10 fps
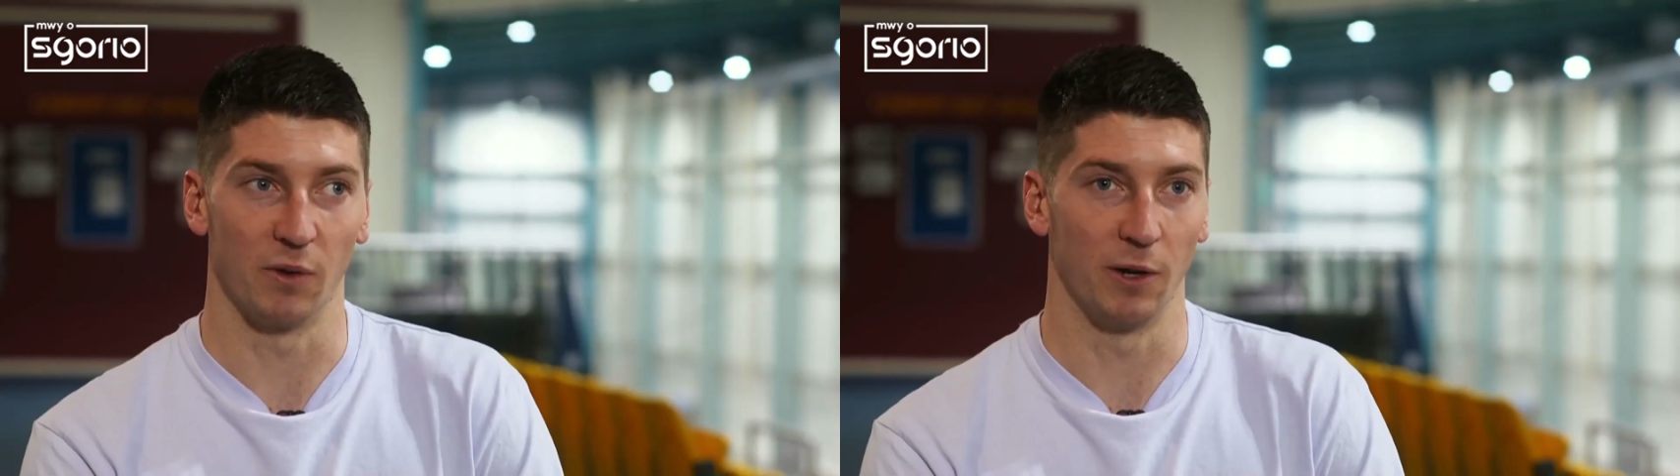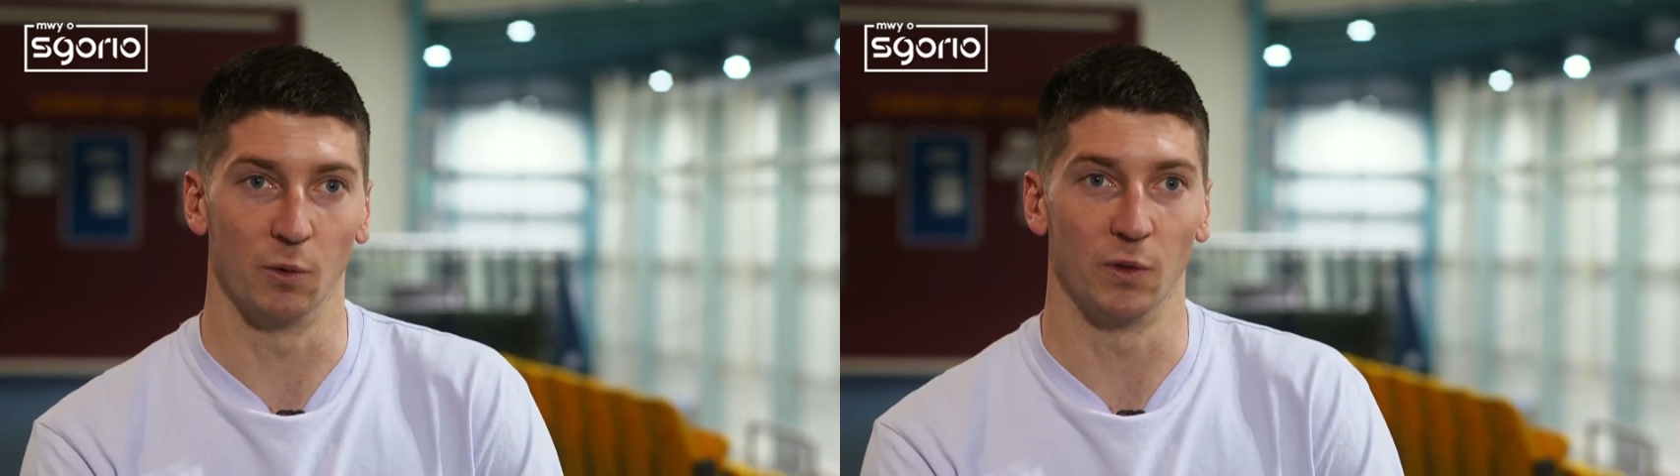
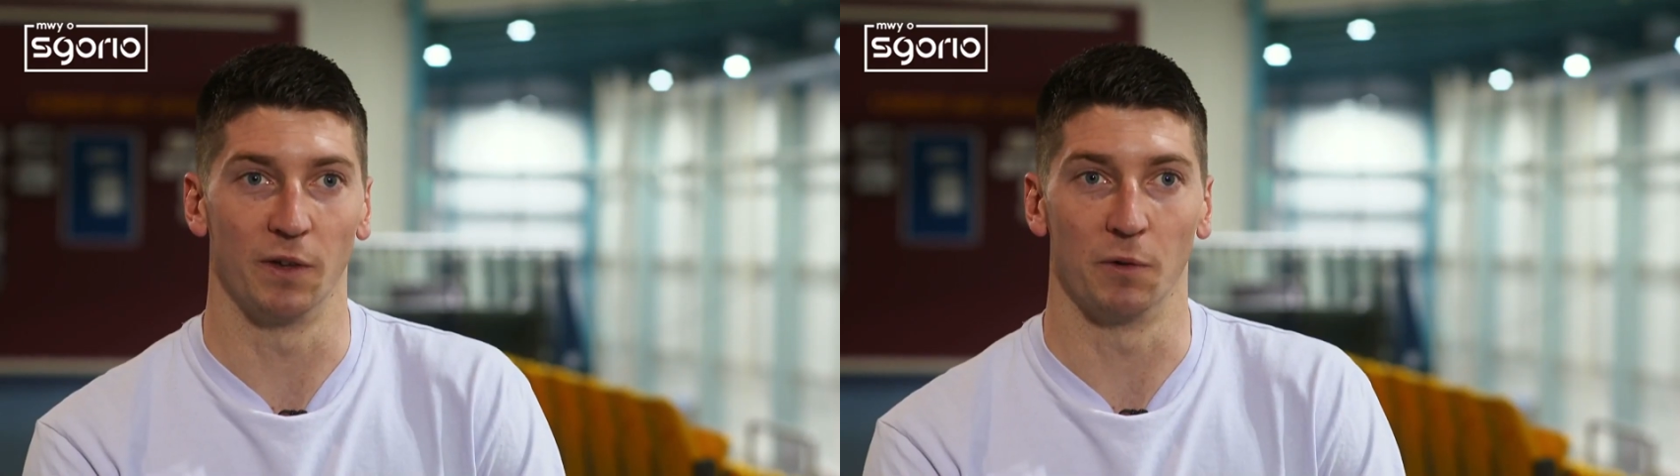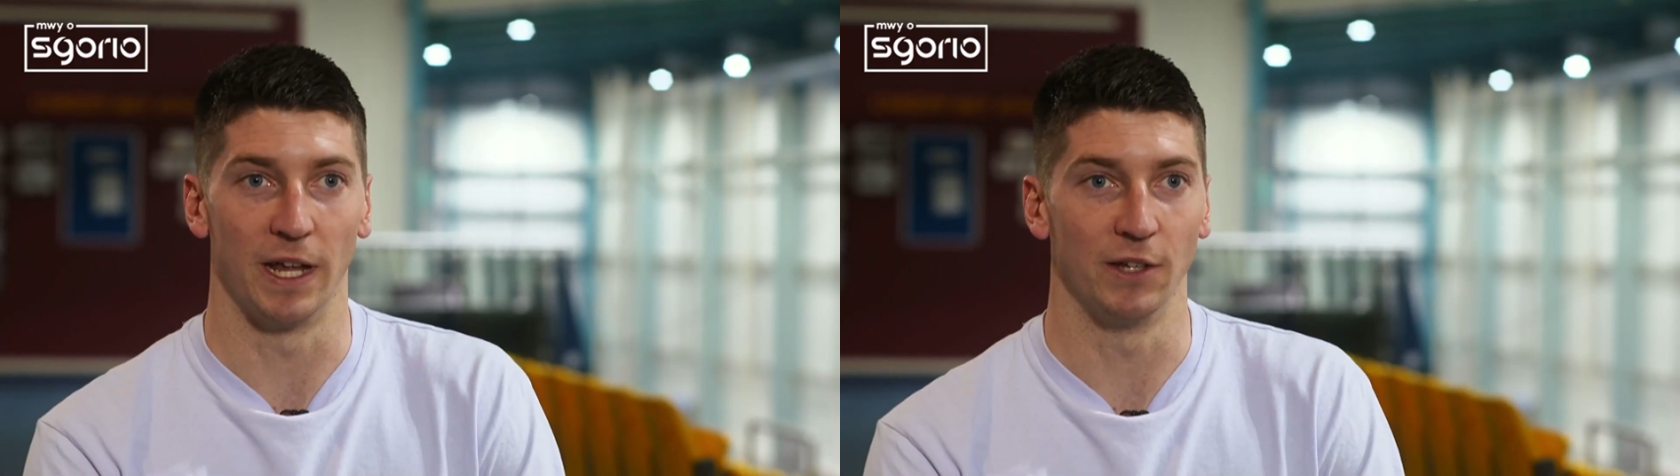throughout all the
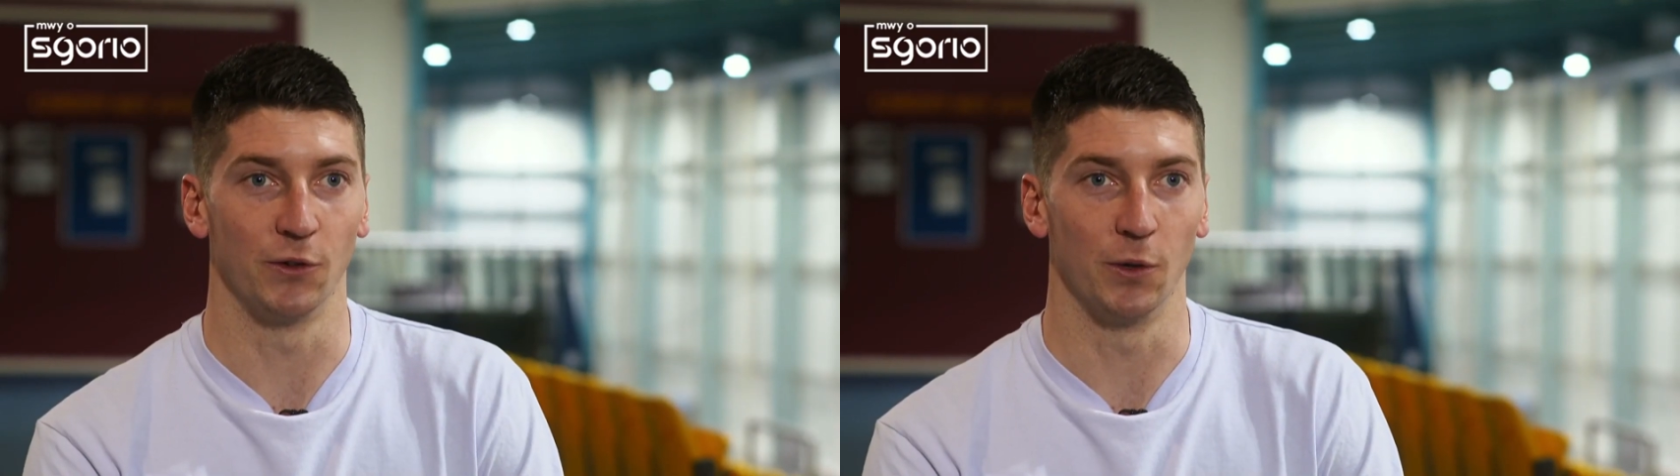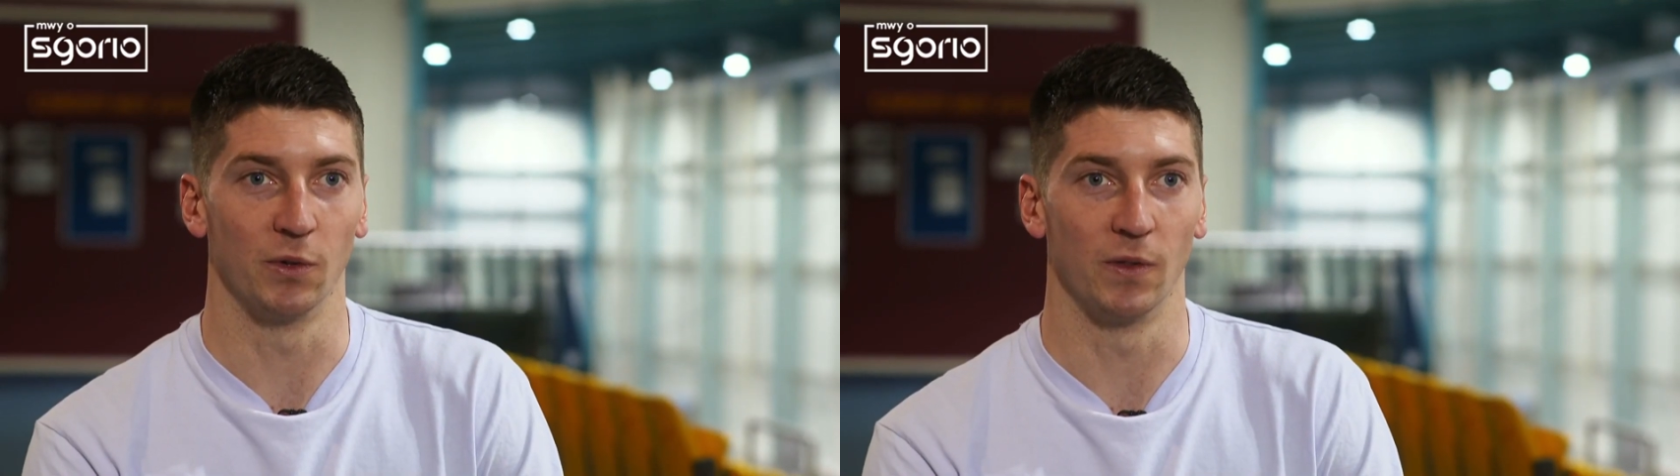different age groups,